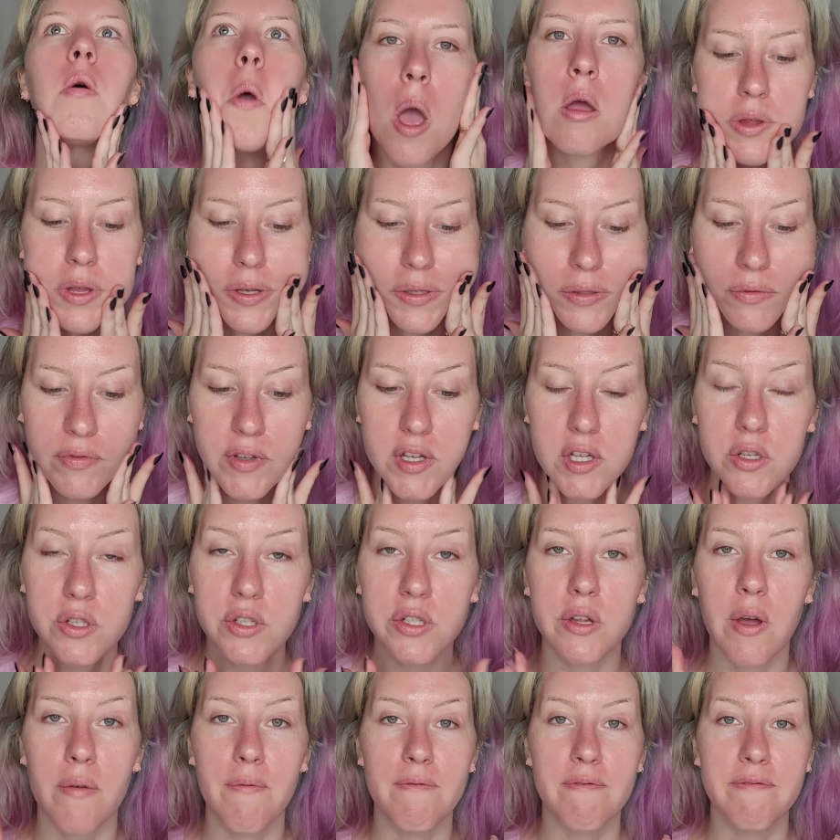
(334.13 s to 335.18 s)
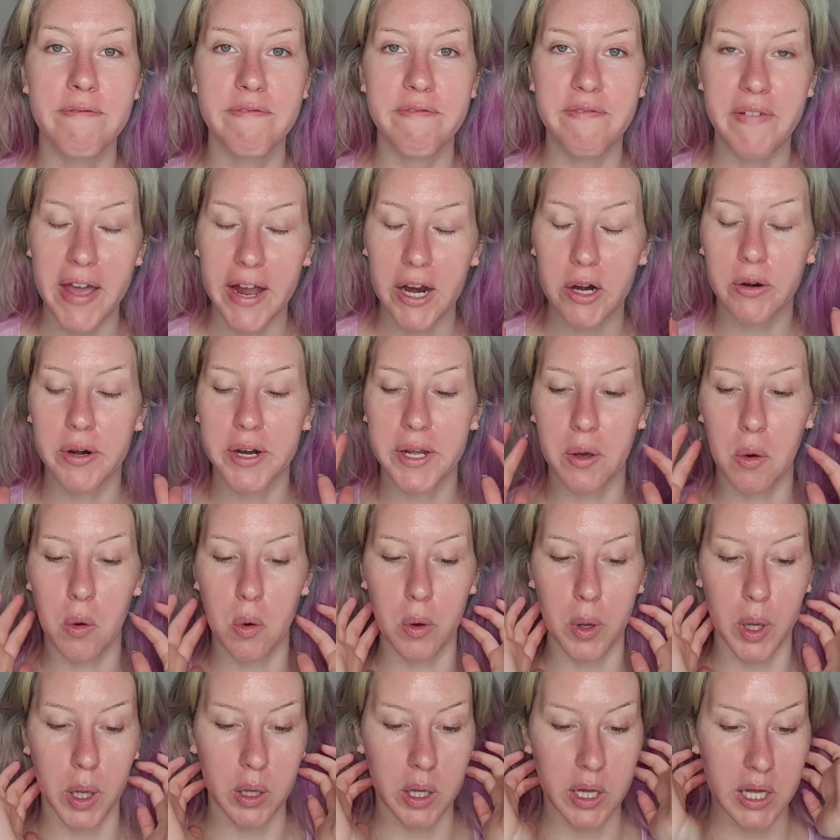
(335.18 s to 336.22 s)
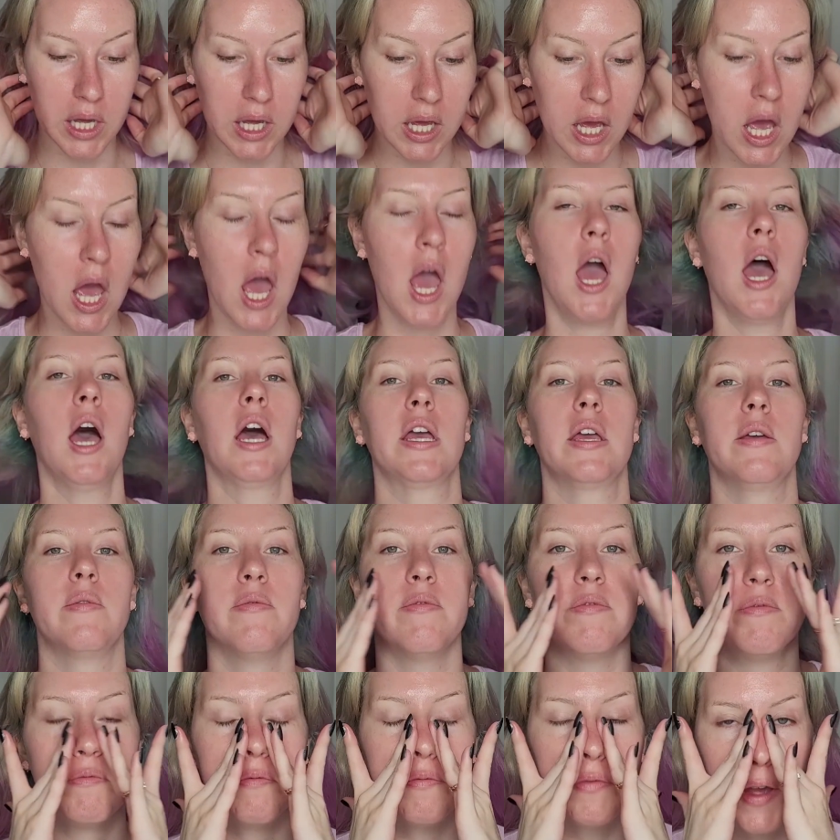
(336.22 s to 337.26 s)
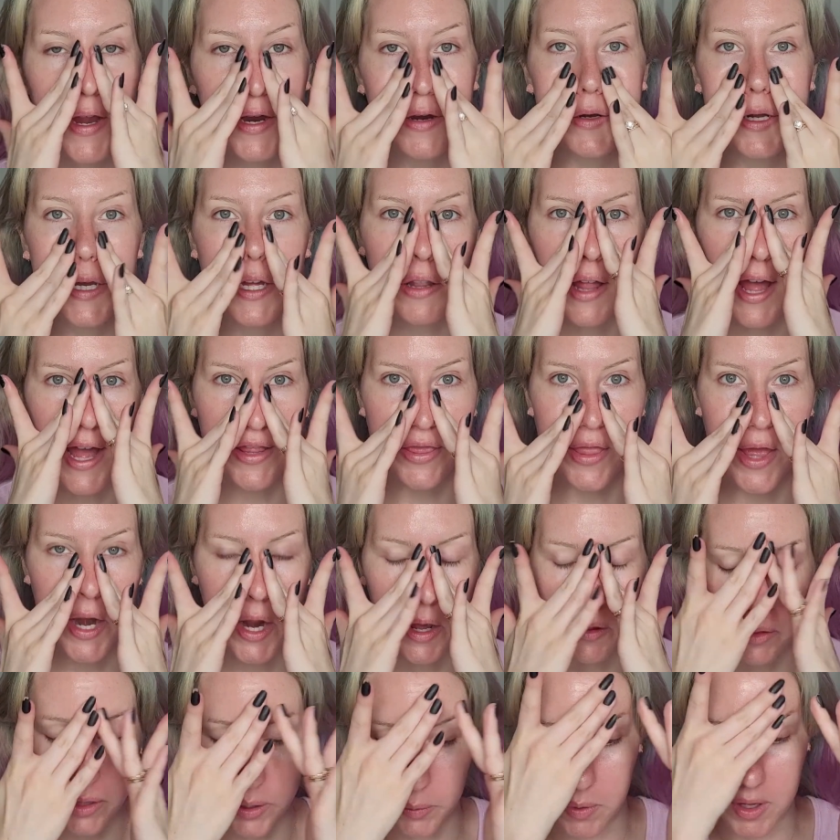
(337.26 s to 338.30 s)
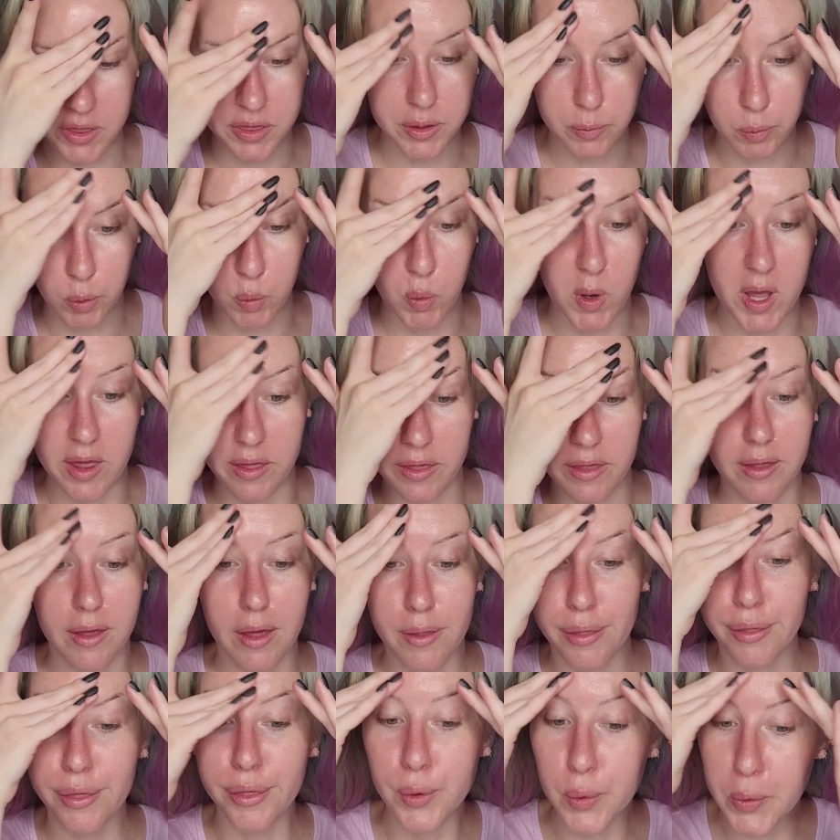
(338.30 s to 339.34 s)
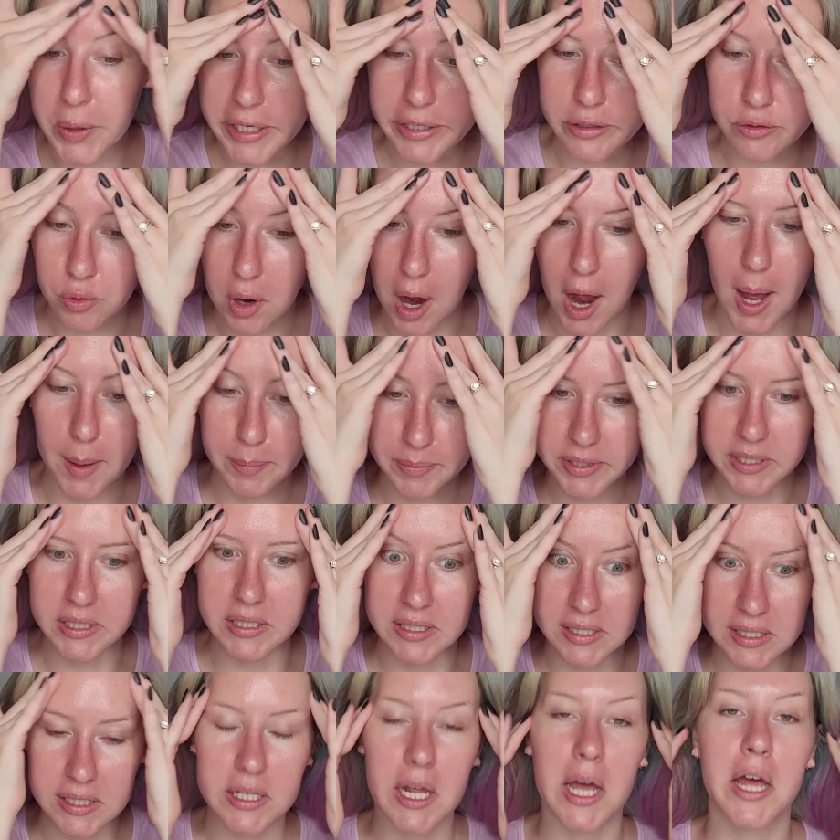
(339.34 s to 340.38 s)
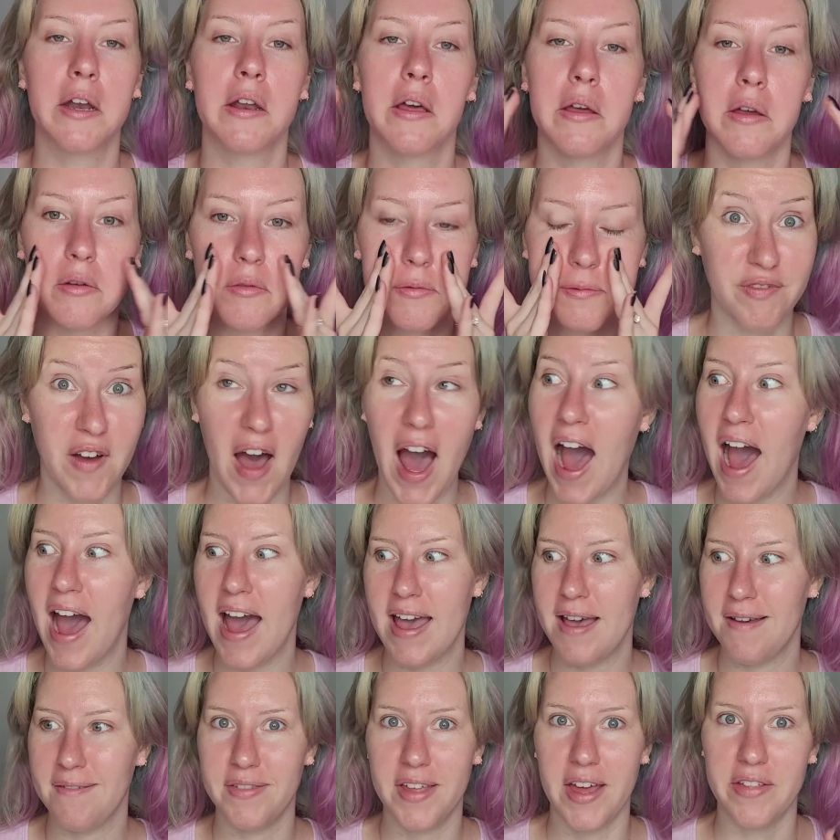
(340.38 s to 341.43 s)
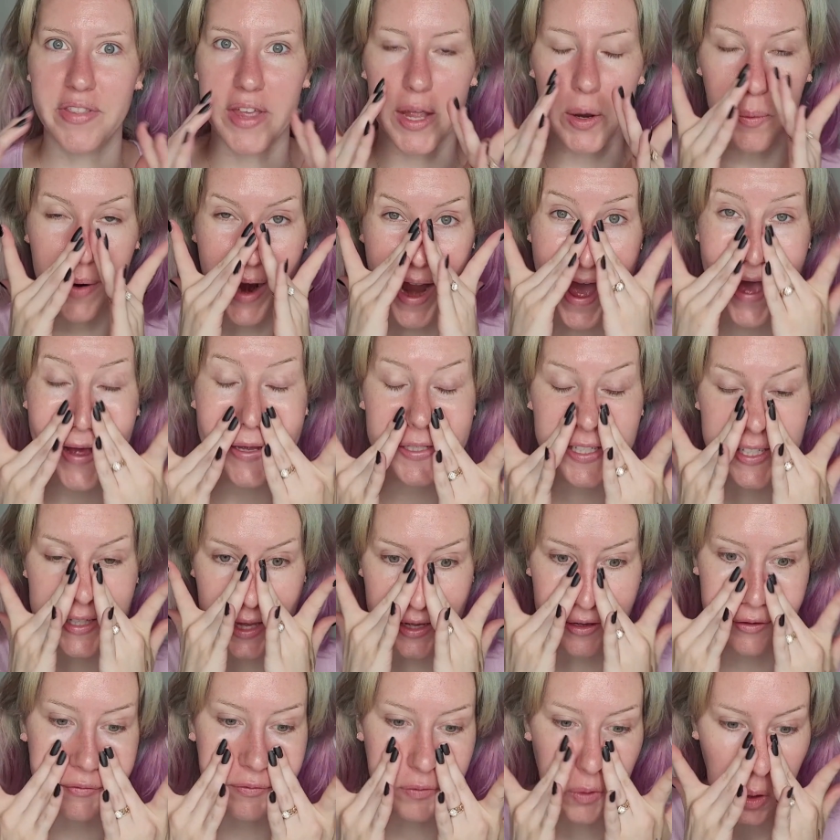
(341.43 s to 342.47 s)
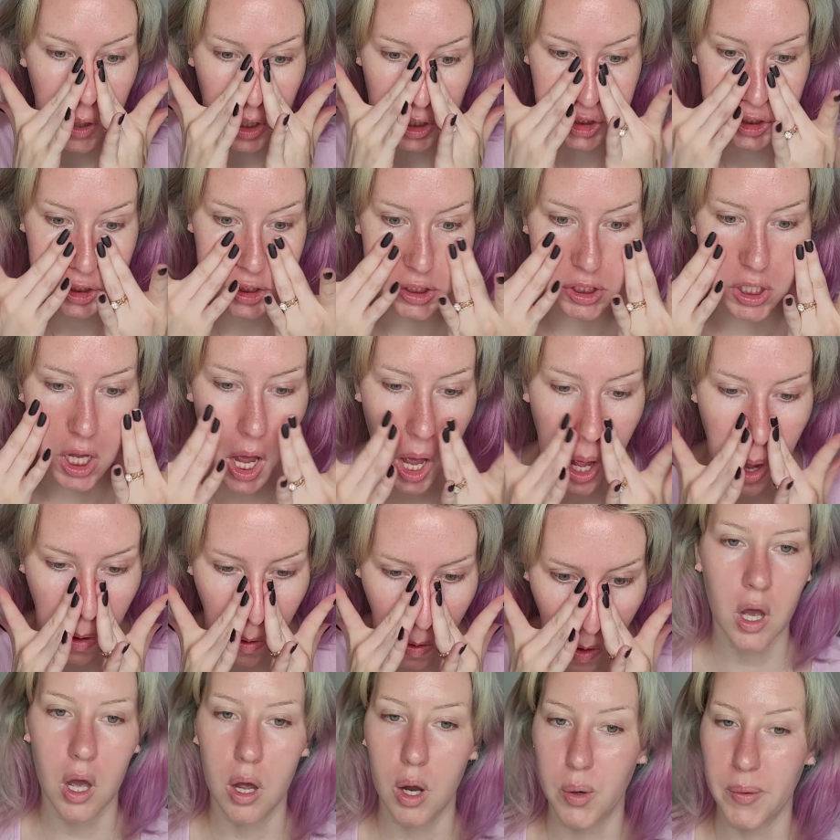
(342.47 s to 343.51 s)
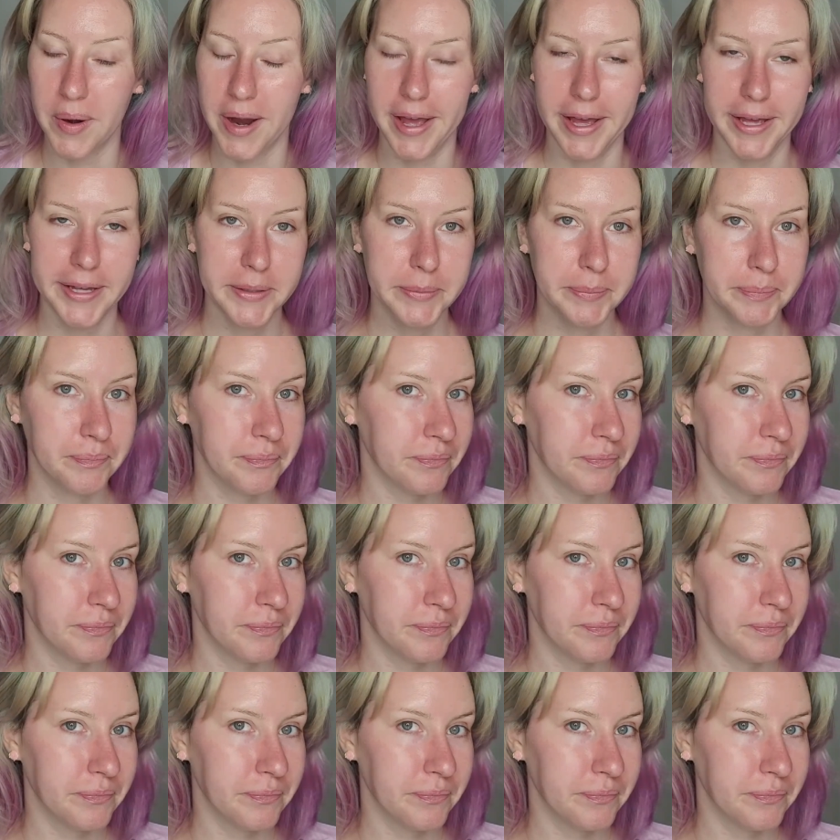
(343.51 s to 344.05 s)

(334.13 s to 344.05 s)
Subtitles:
This feels very oily. I am very glad that I only went with 3 drops instead of 5 that they were asking for. So, all right.